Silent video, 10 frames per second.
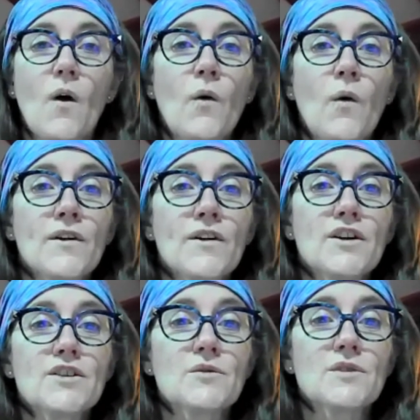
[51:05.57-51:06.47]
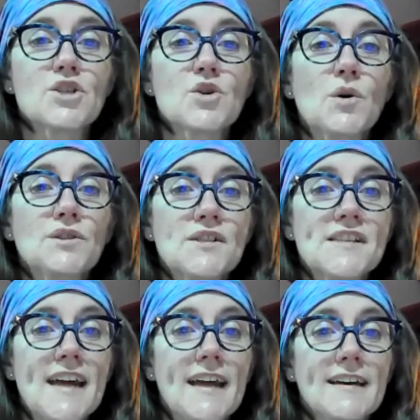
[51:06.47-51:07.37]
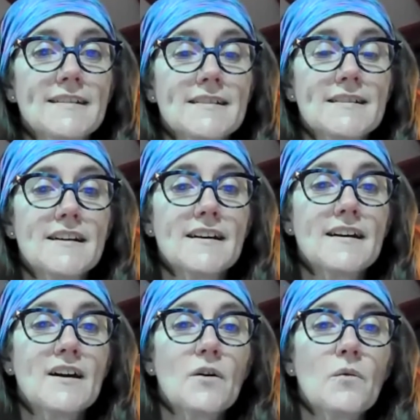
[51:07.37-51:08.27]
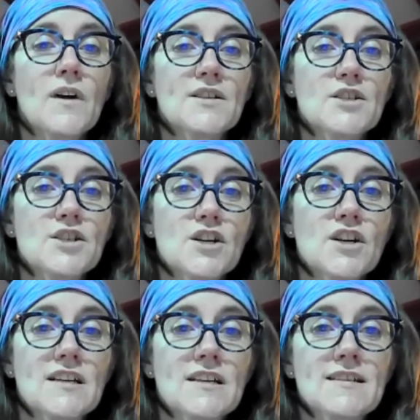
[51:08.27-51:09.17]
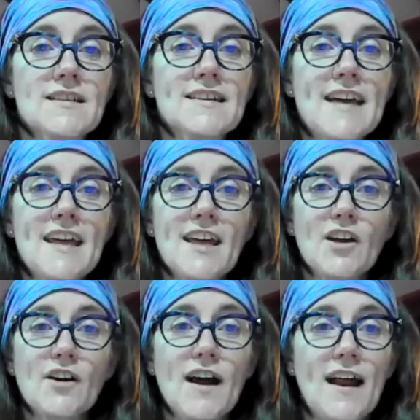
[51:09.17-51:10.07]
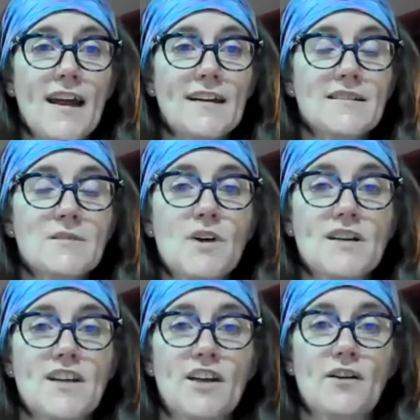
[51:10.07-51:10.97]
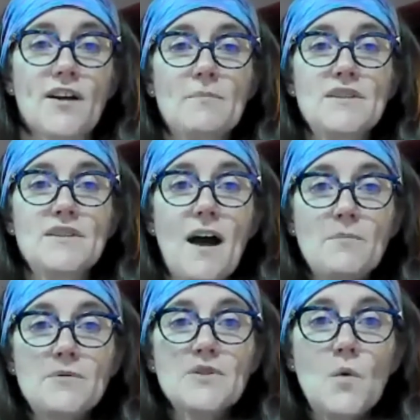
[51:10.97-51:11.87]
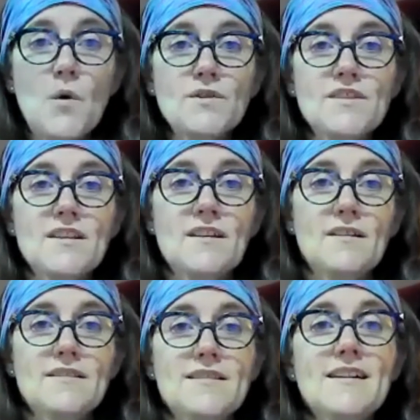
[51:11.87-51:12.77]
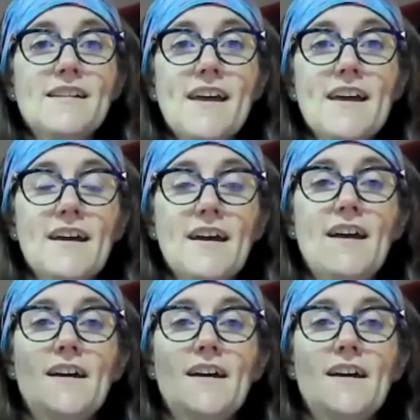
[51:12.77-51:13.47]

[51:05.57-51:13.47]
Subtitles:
Or you could do a shoulder stand, which is taking your hands, pressing your hips up towards the ceiling,